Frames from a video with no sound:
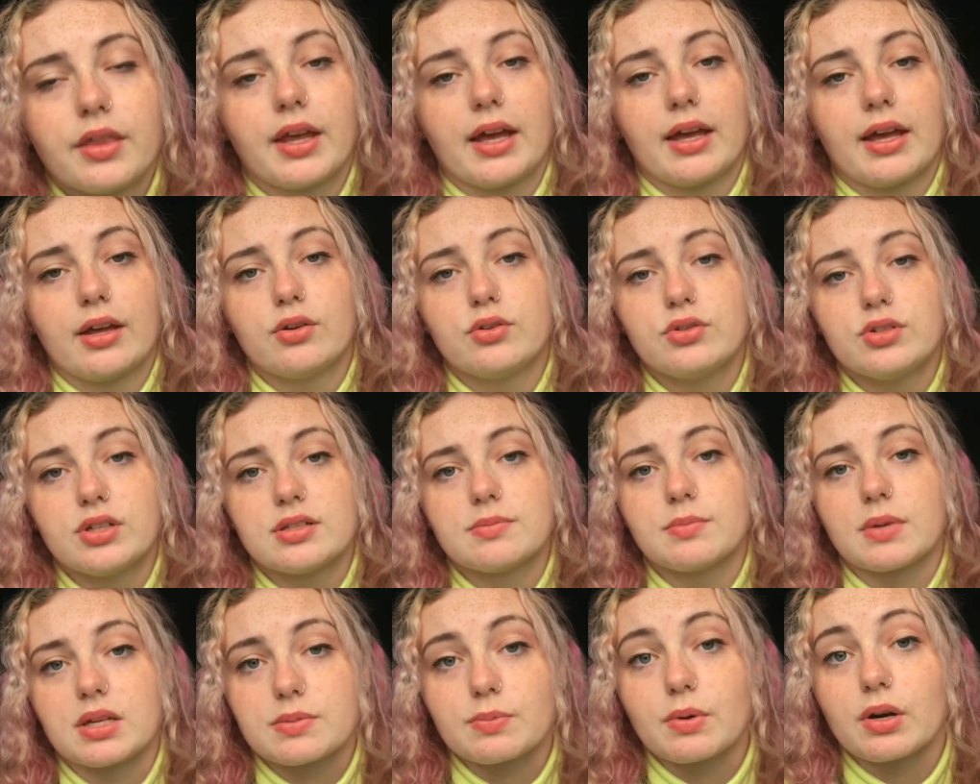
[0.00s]
guy who did
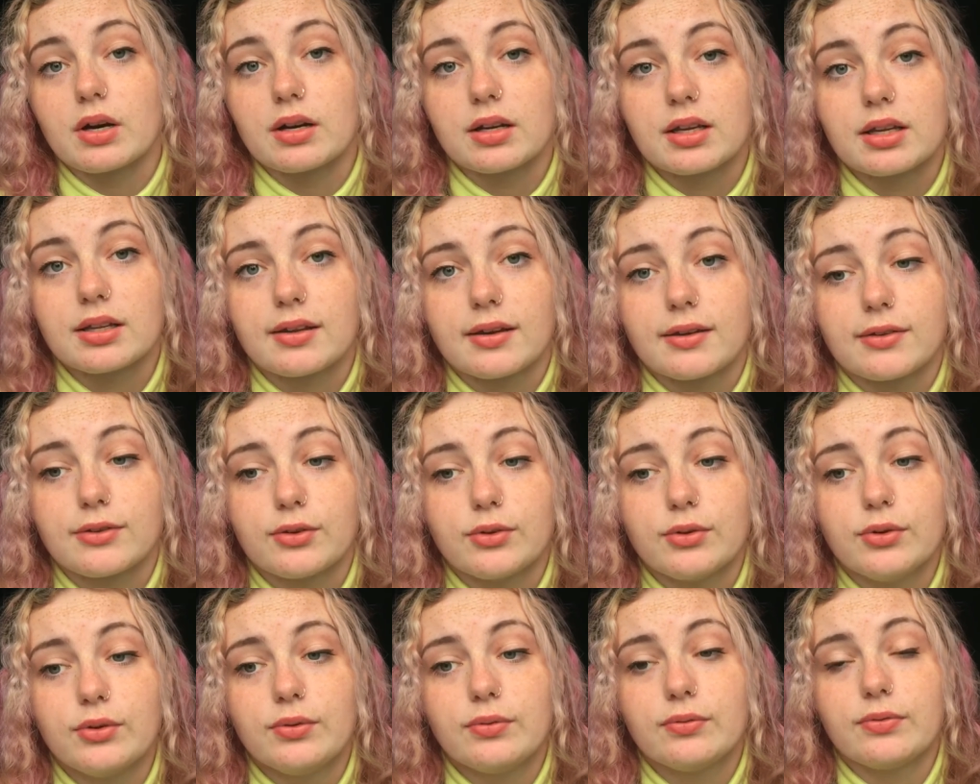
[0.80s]
my Sparky
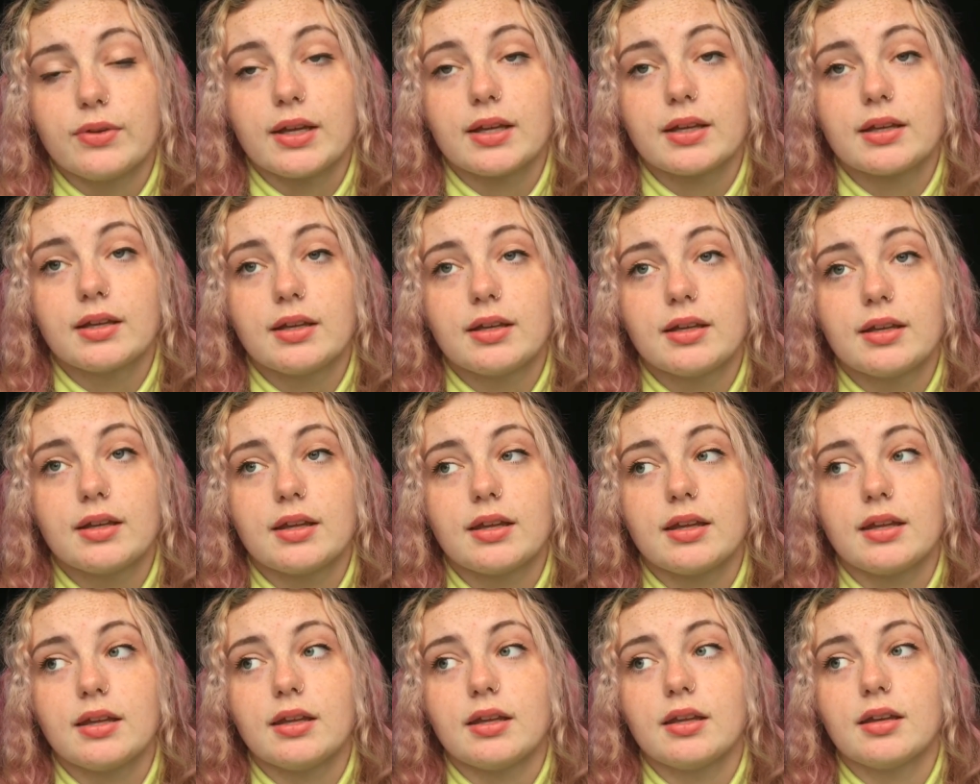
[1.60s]
tattoo, Vic,
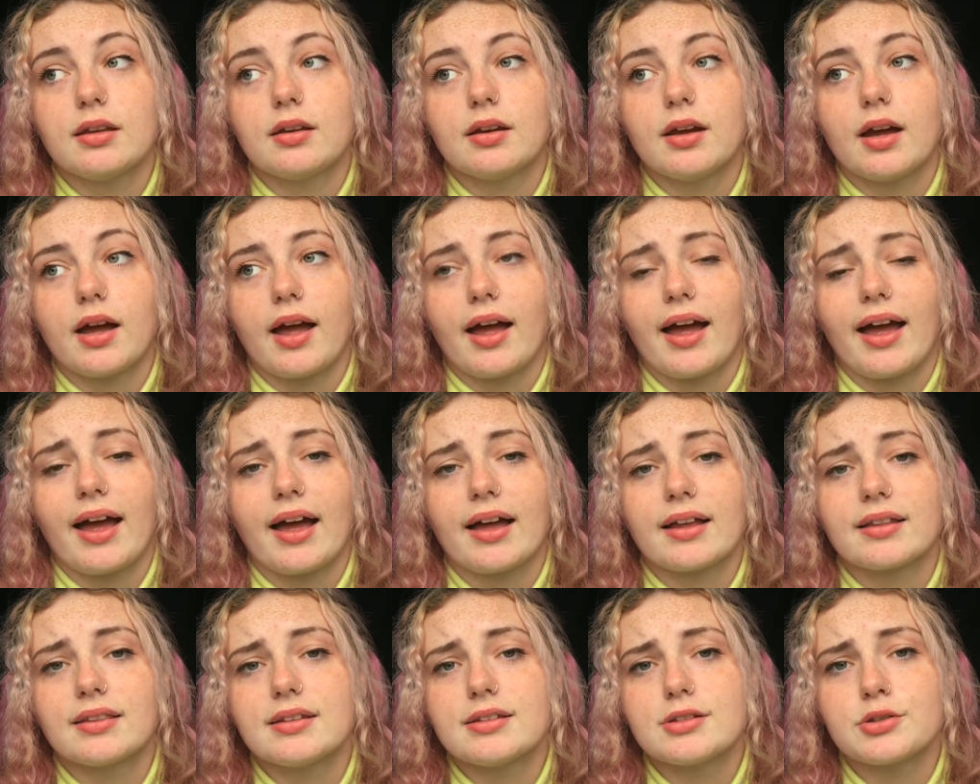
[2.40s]
he
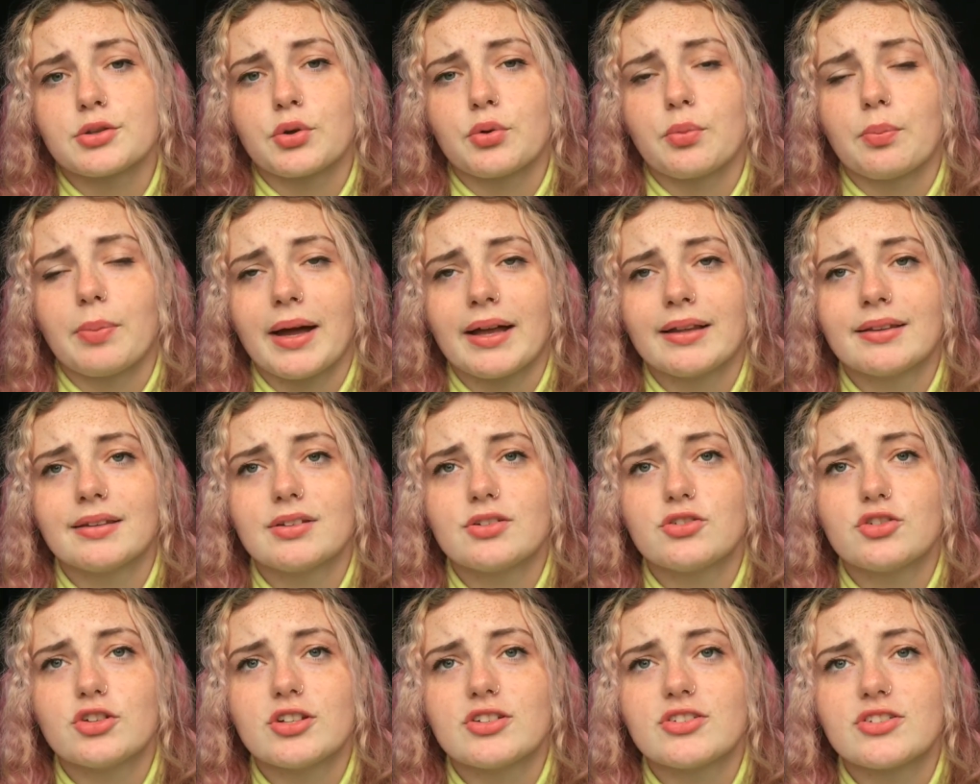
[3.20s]
had these little
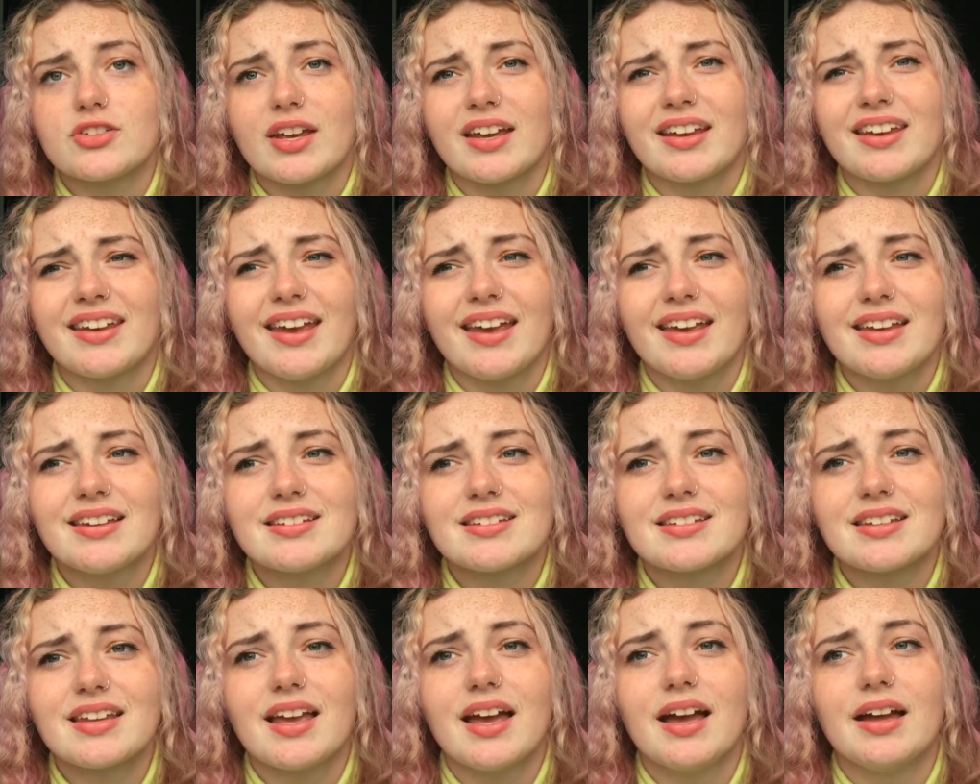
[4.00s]
bandages, I
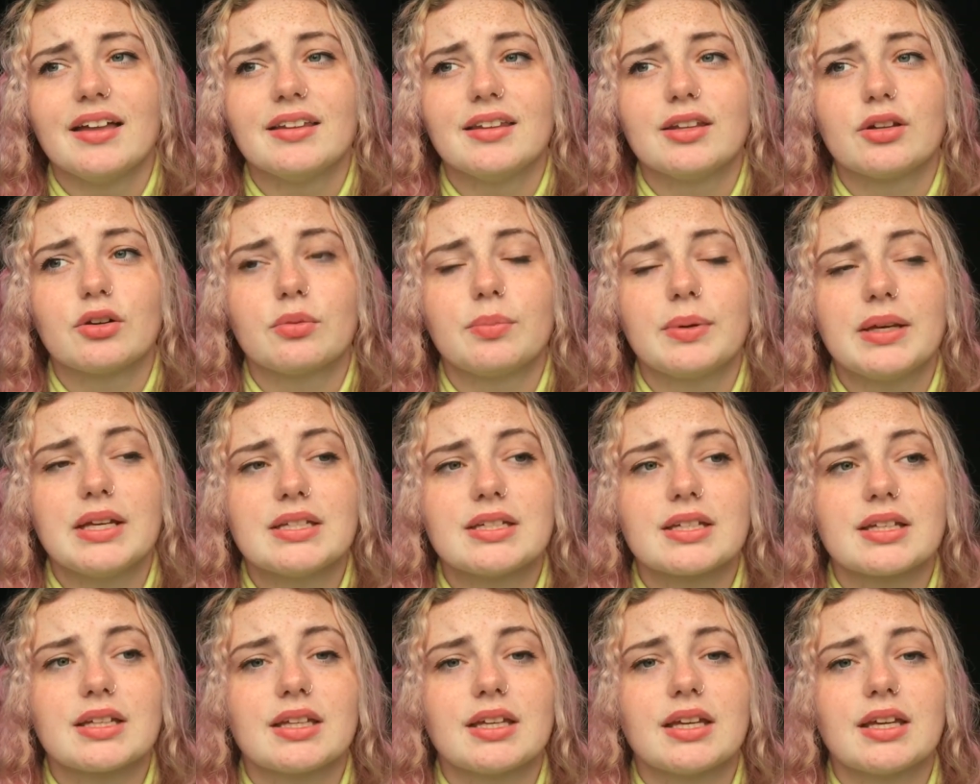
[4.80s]
guess, and they're
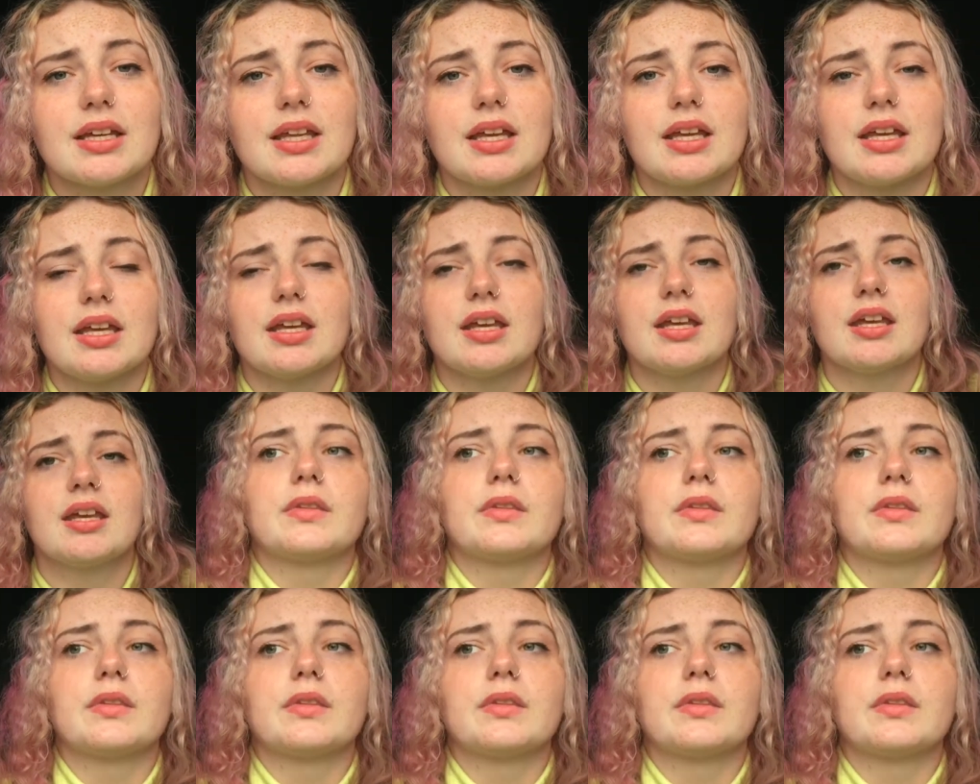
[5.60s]
basically like,